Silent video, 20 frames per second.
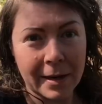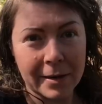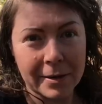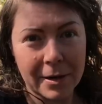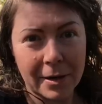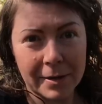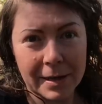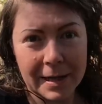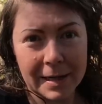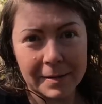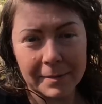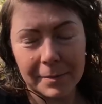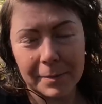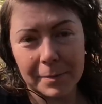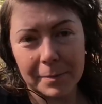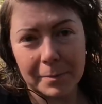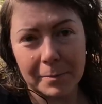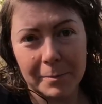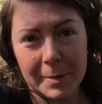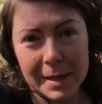Joni
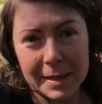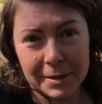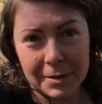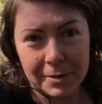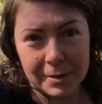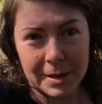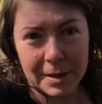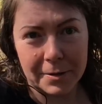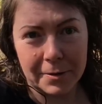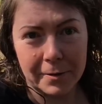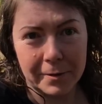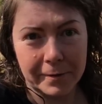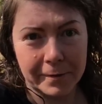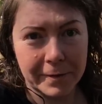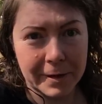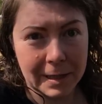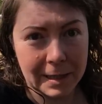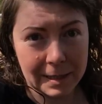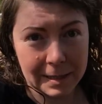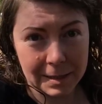went to the roof.
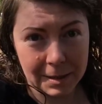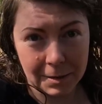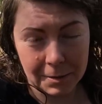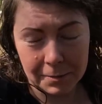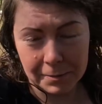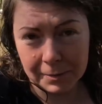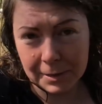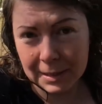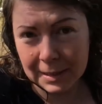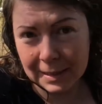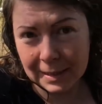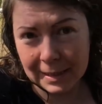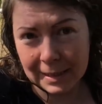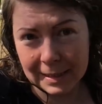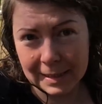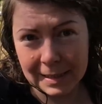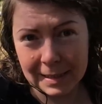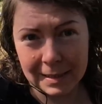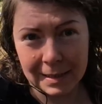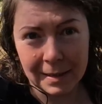He is using
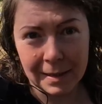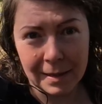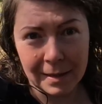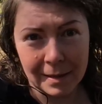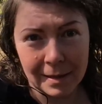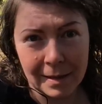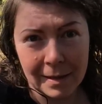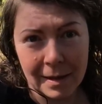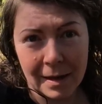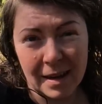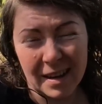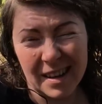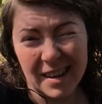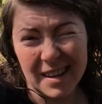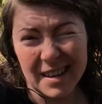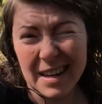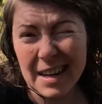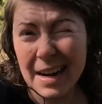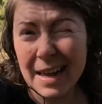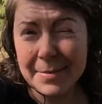his
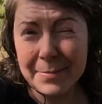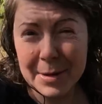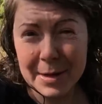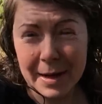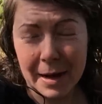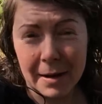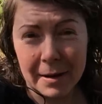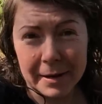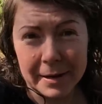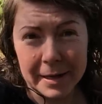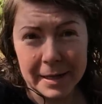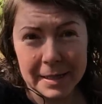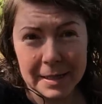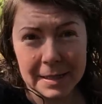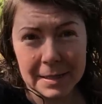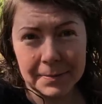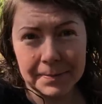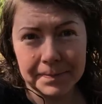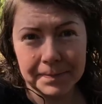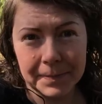climbing
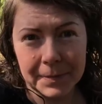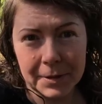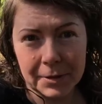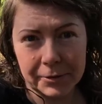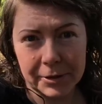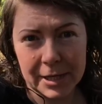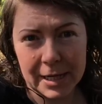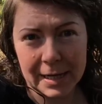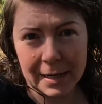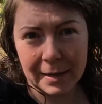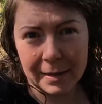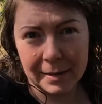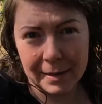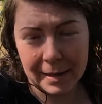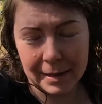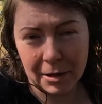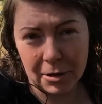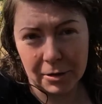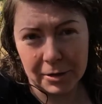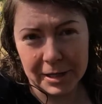harness to check
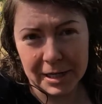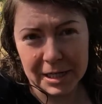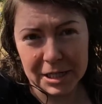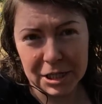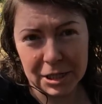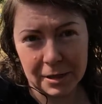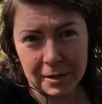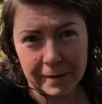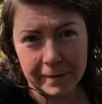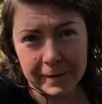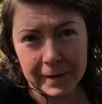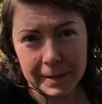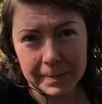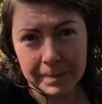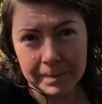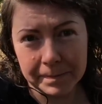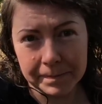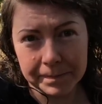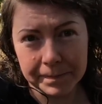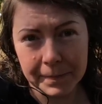the condition of the
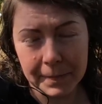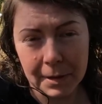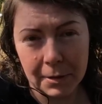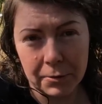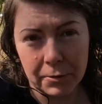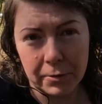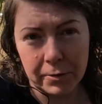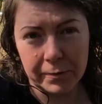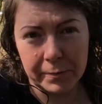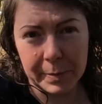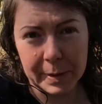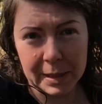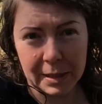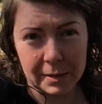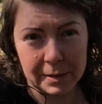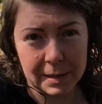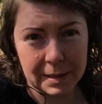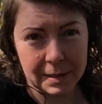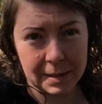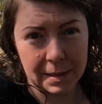roof
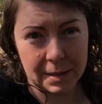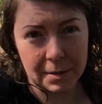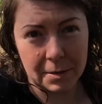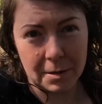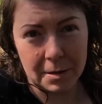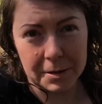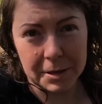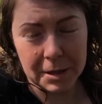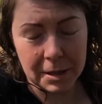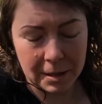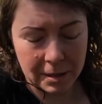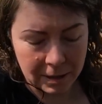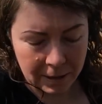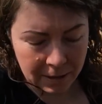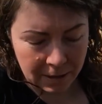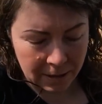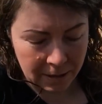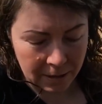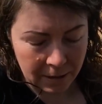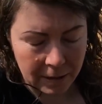because it's an old
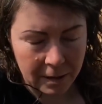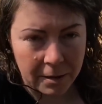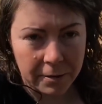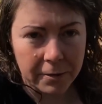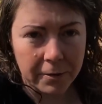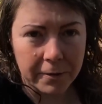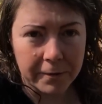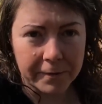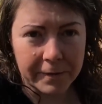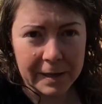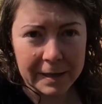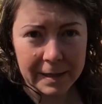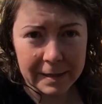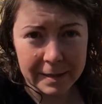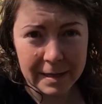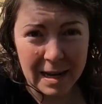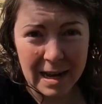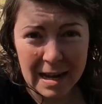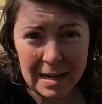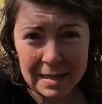roof and the
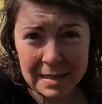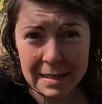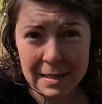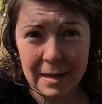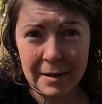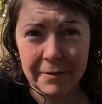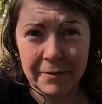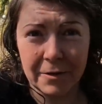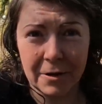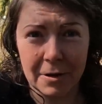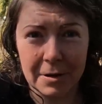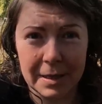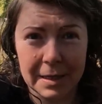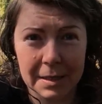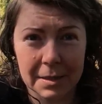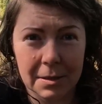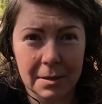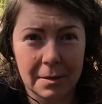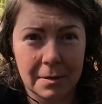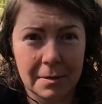tiles are falling,
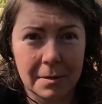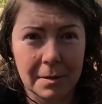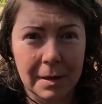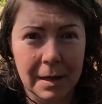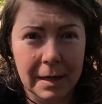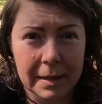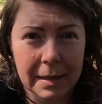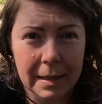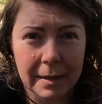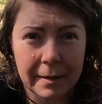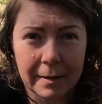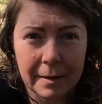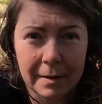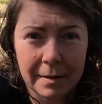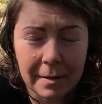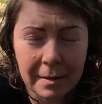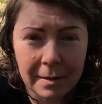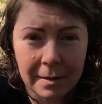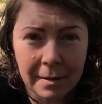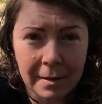so I think
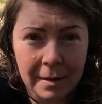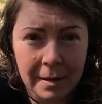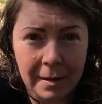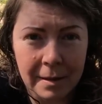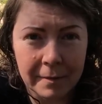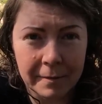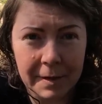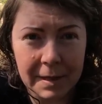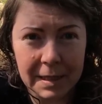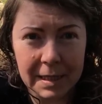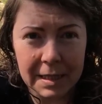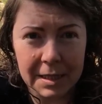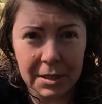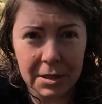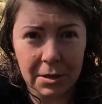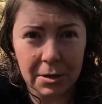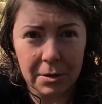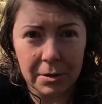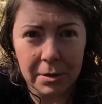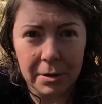we need
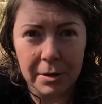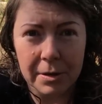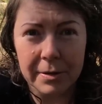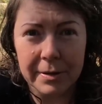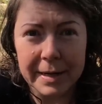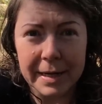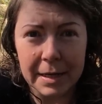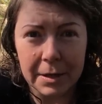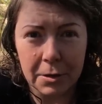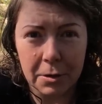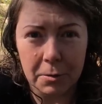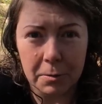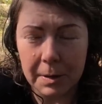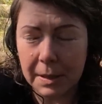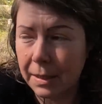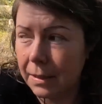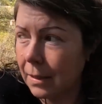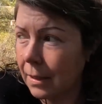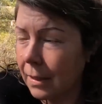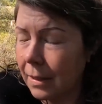to renew
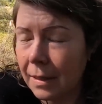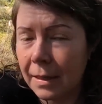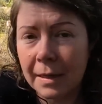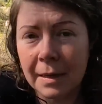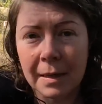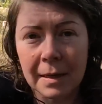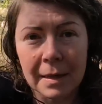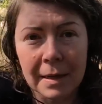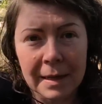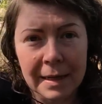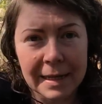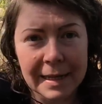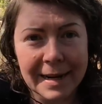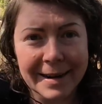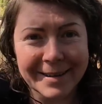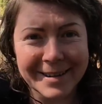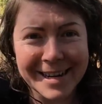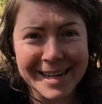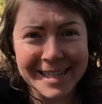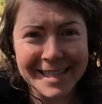it in a
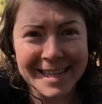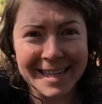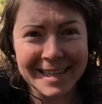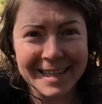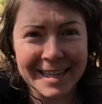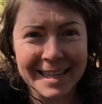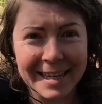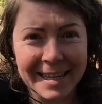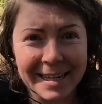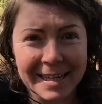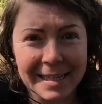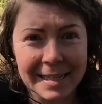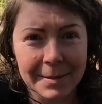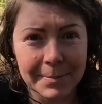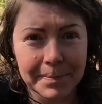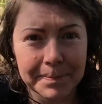recent years.